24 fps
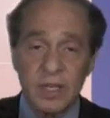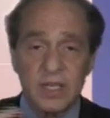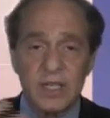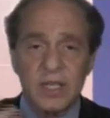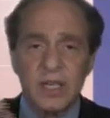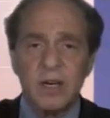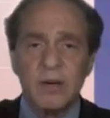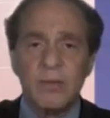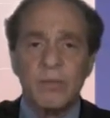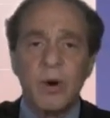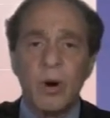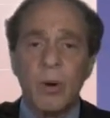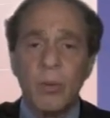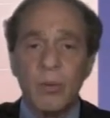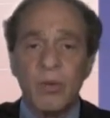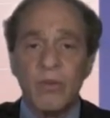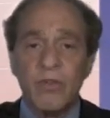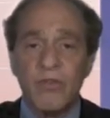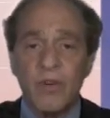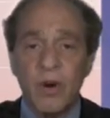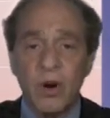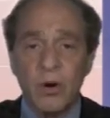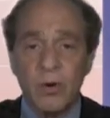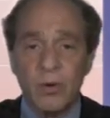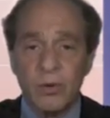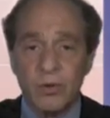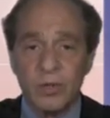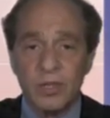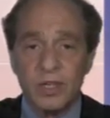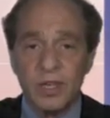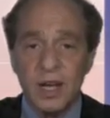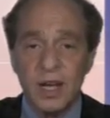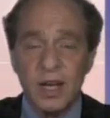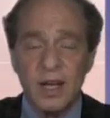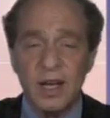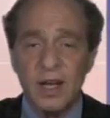Consider mobile
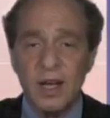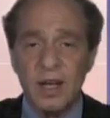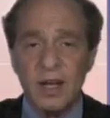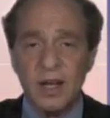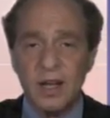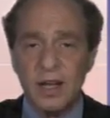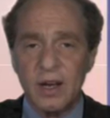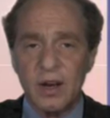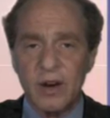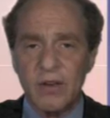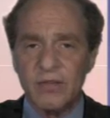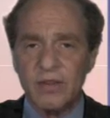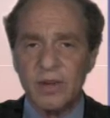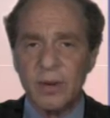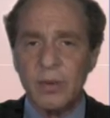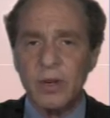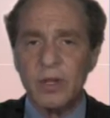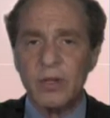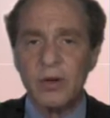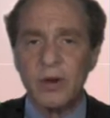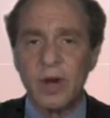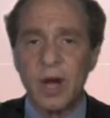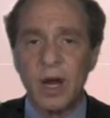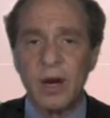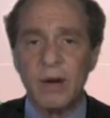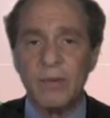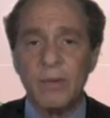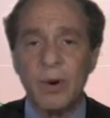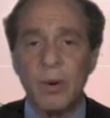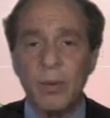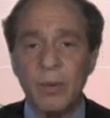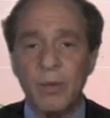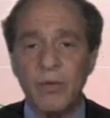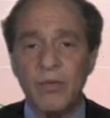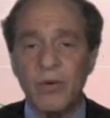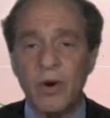phones. You know, if somebody took out a
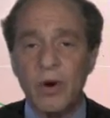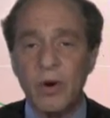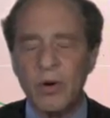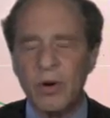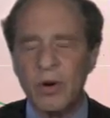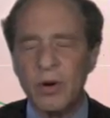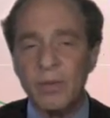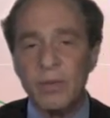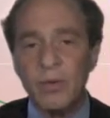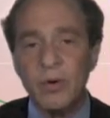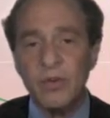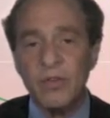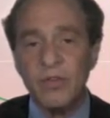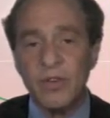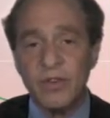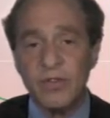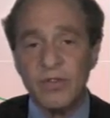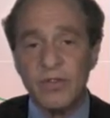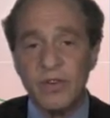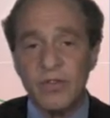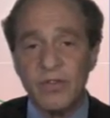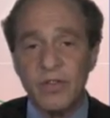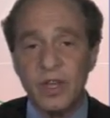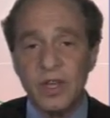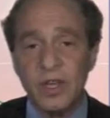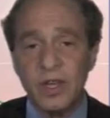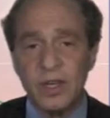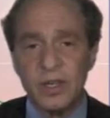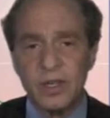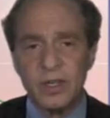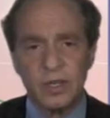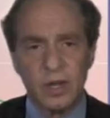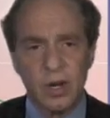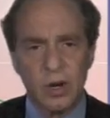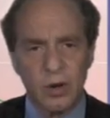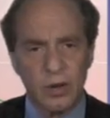mobile phone in a movie 15
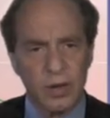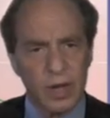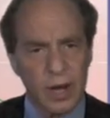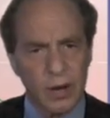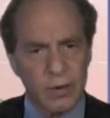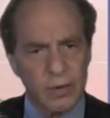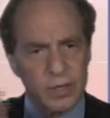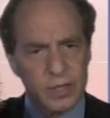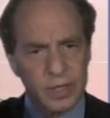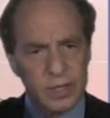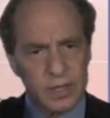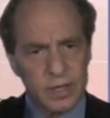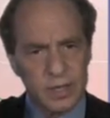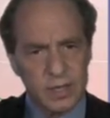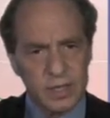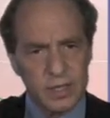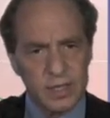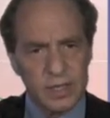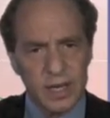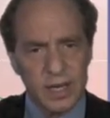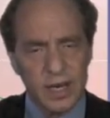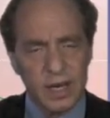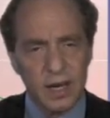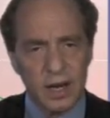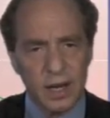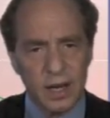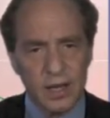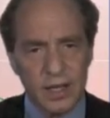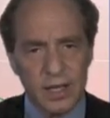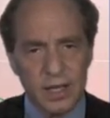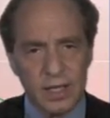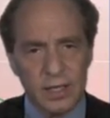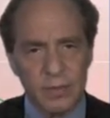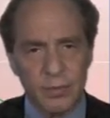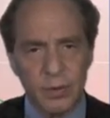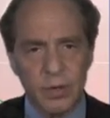years ago, that was a signal
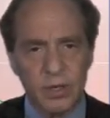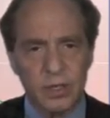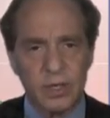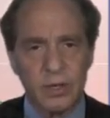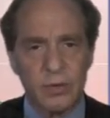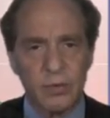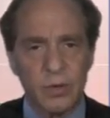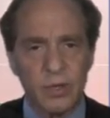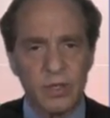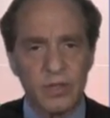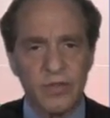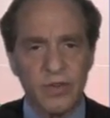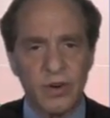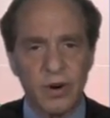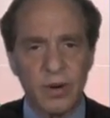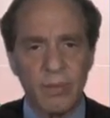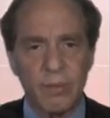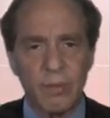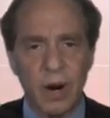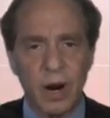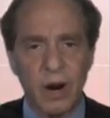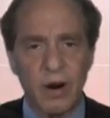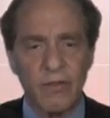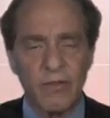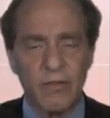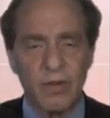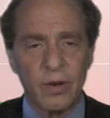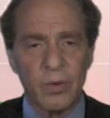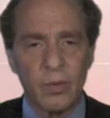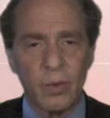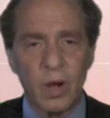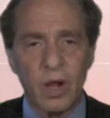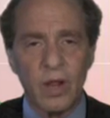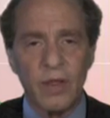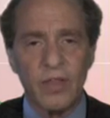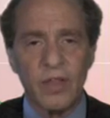that this person was very powerful
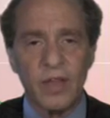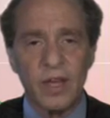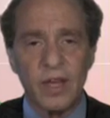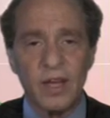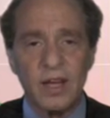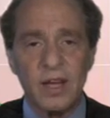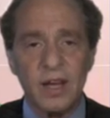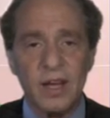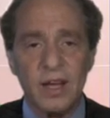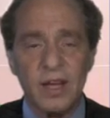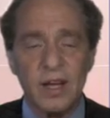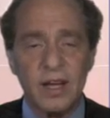and wealthy.